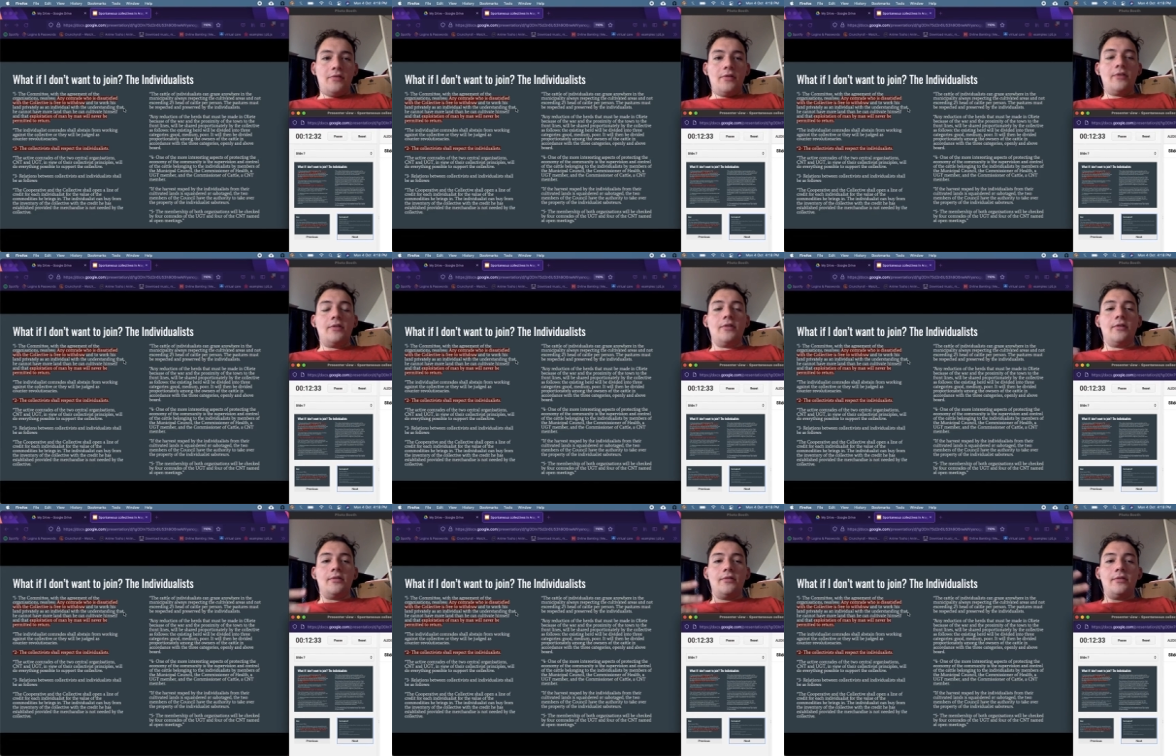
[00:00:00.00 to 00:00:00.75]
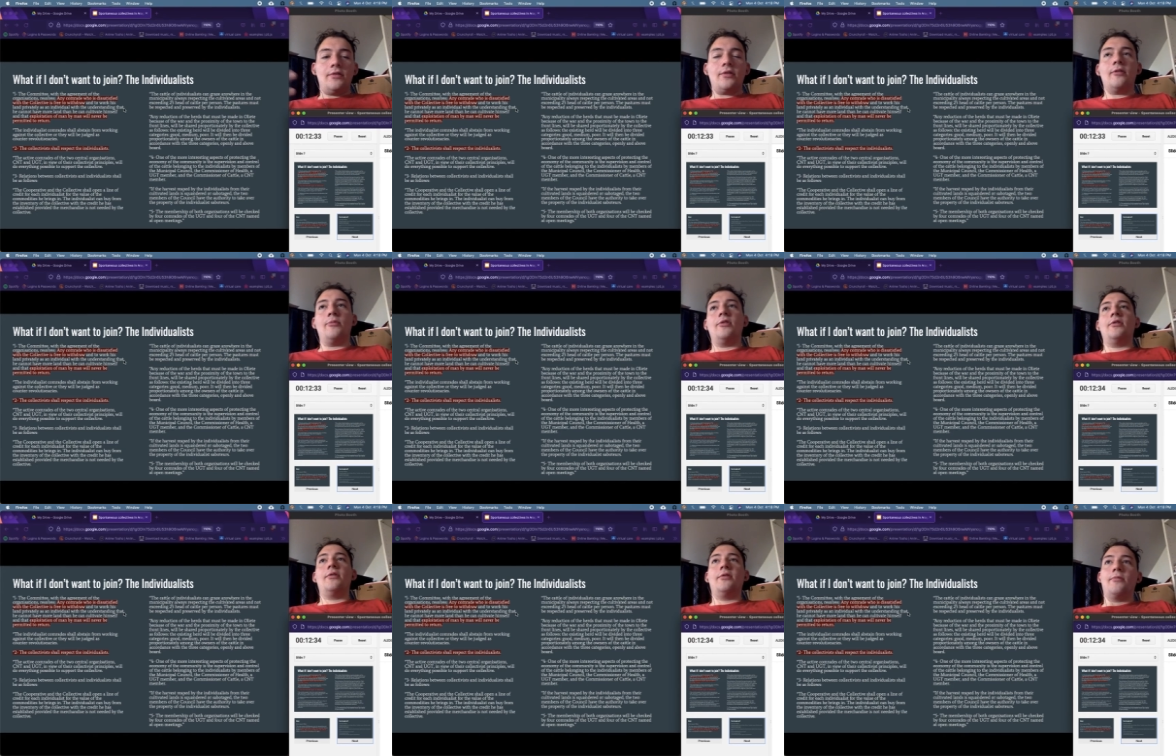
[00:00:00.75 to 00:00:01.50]
to
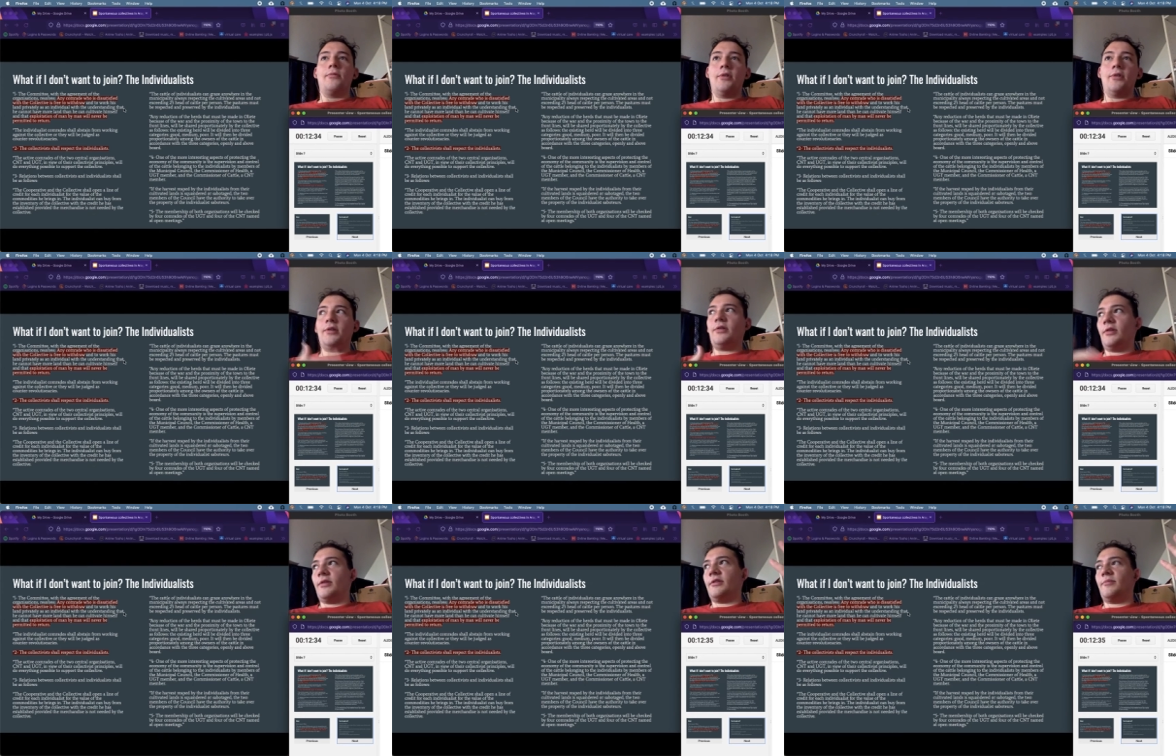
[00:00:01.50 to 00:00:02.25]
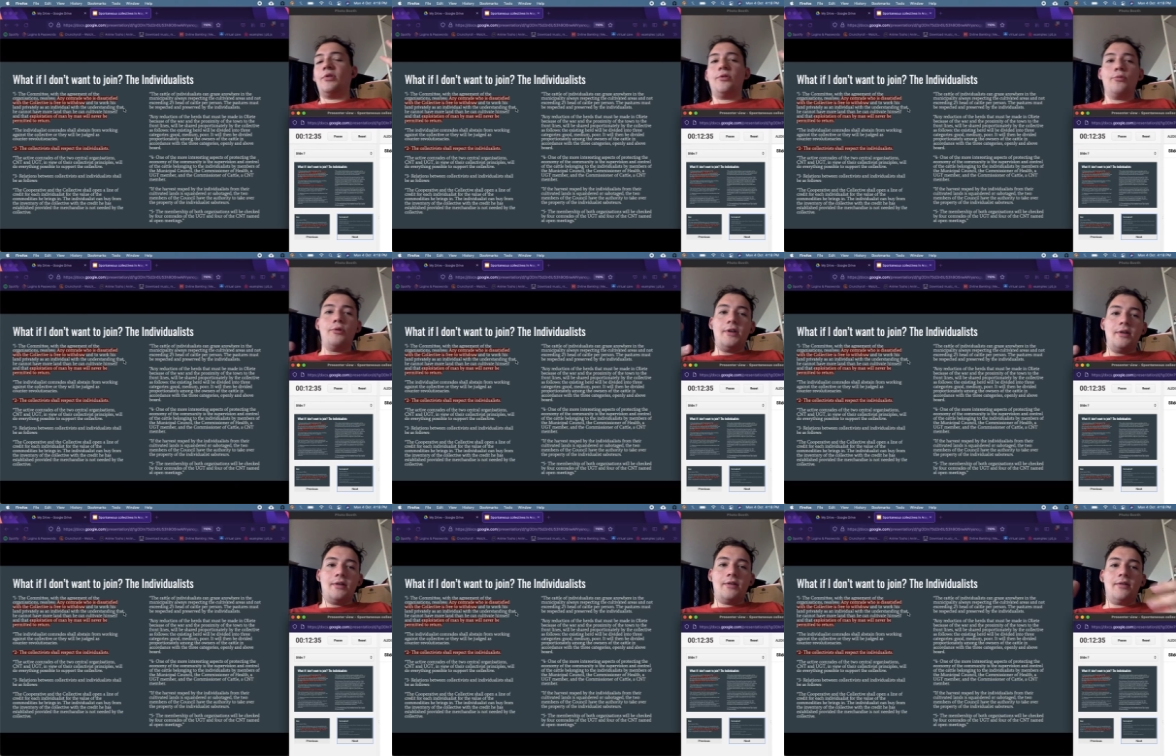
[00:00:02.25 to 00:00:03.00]
determine the relations
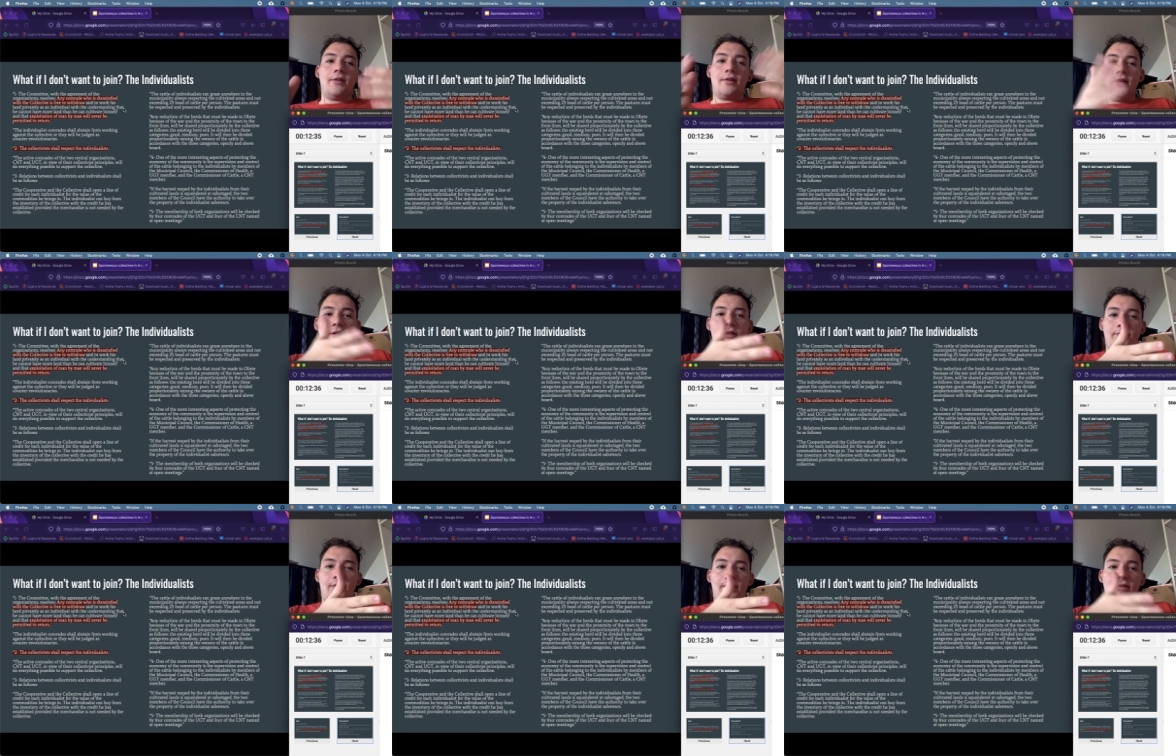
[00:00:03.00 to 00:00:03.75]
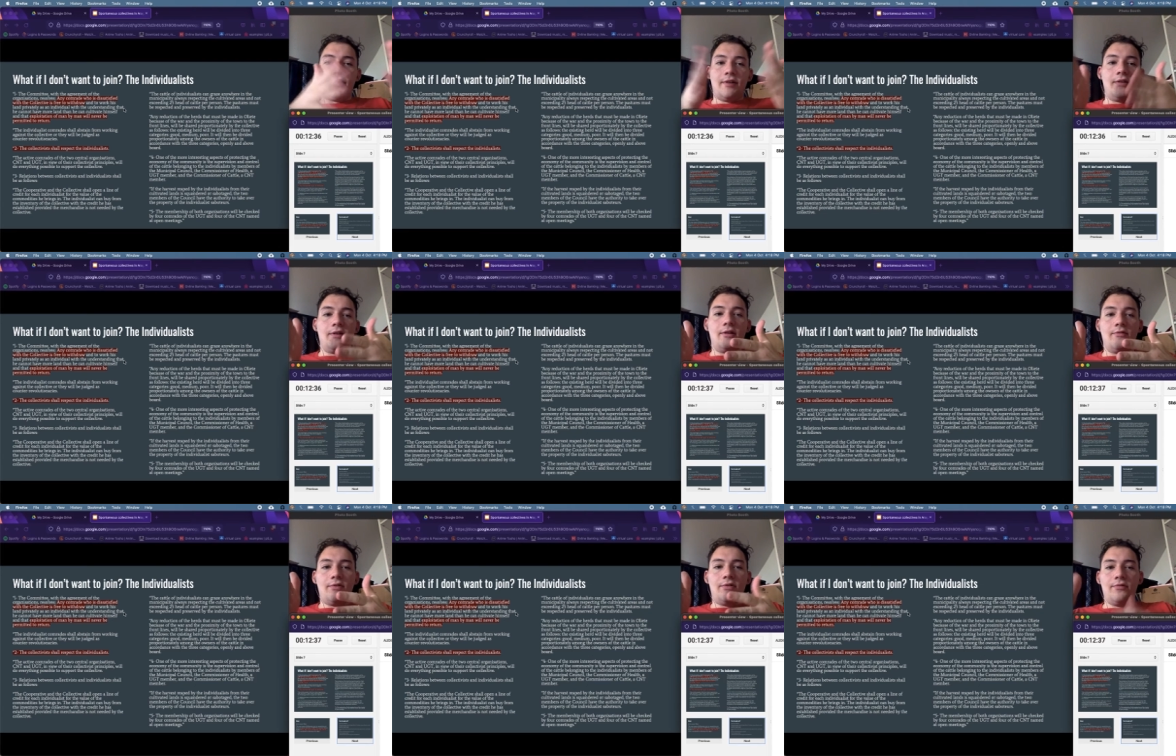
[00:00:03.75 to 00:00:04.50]
between the collectivists and the
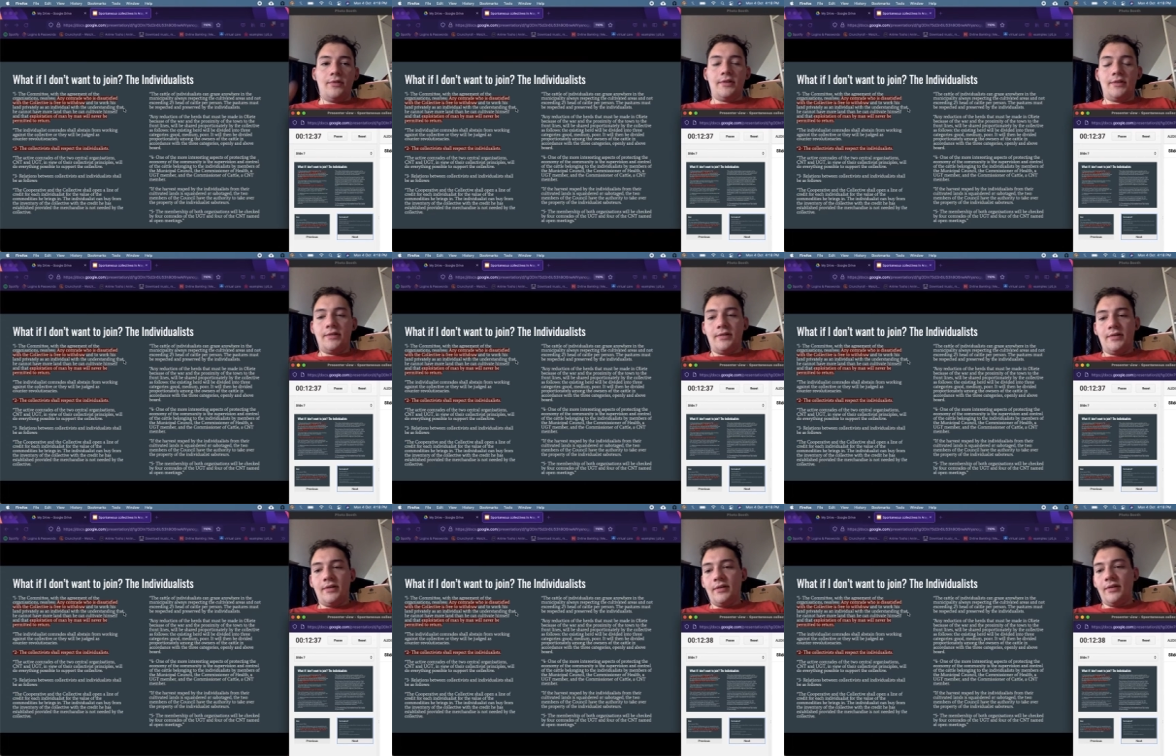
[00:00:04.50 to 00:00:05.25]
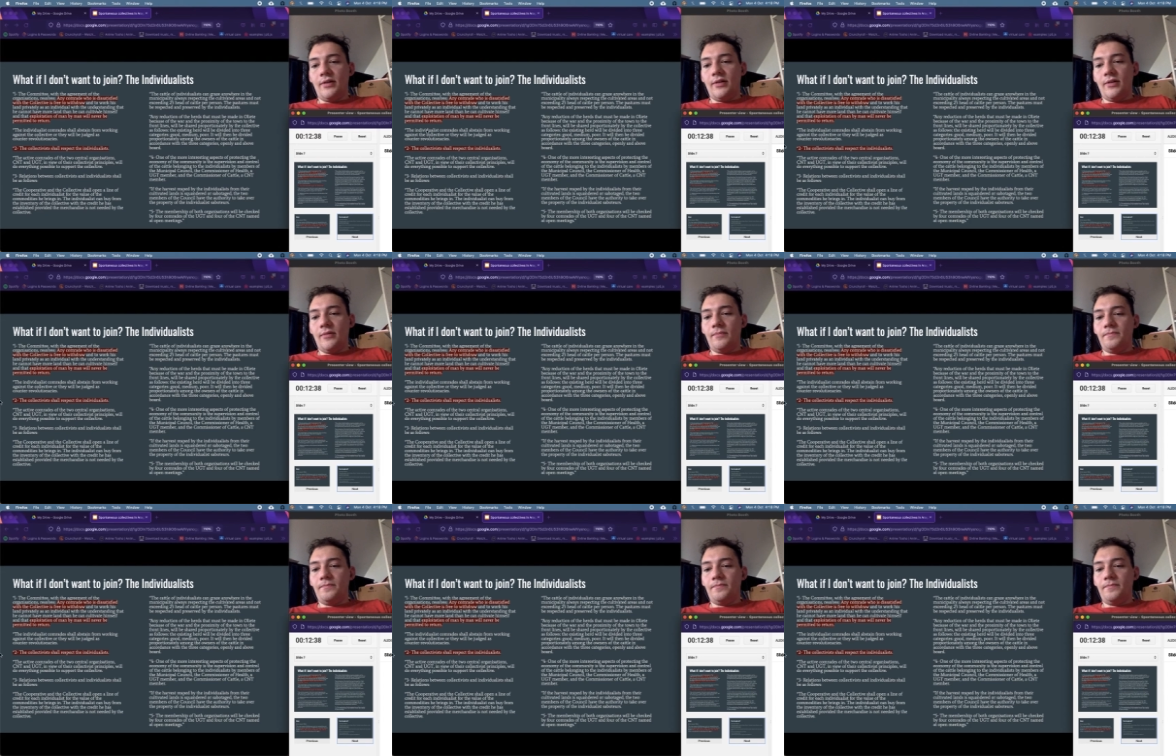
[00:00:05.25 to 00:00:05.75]
individualists. Um,